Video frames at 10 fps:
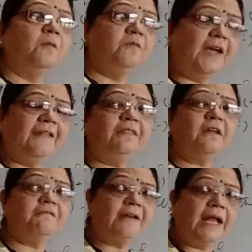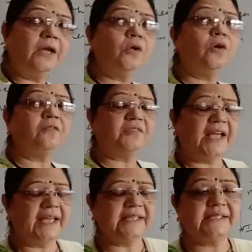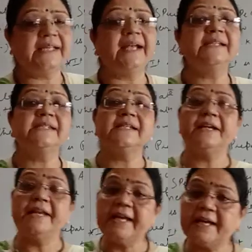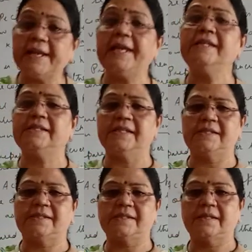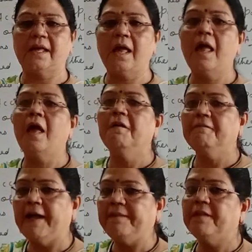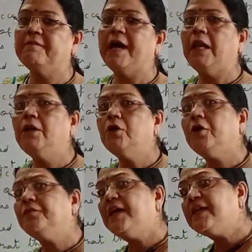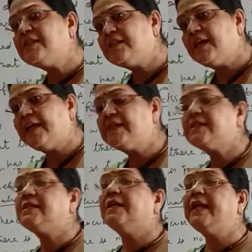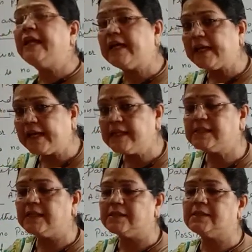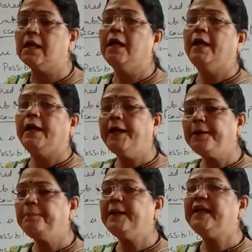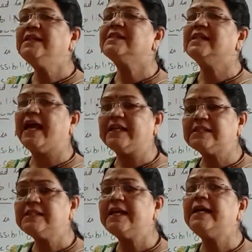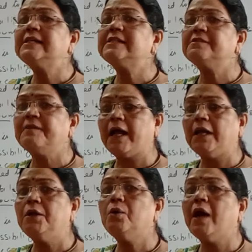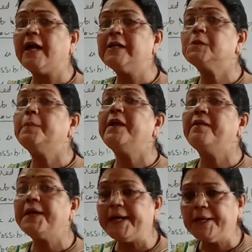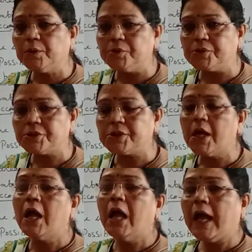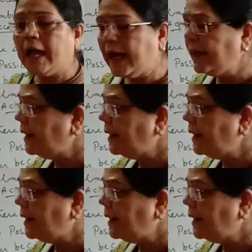when the value of the assets decreases, when the value of the assets decreases, it means the assets value has been reduced. And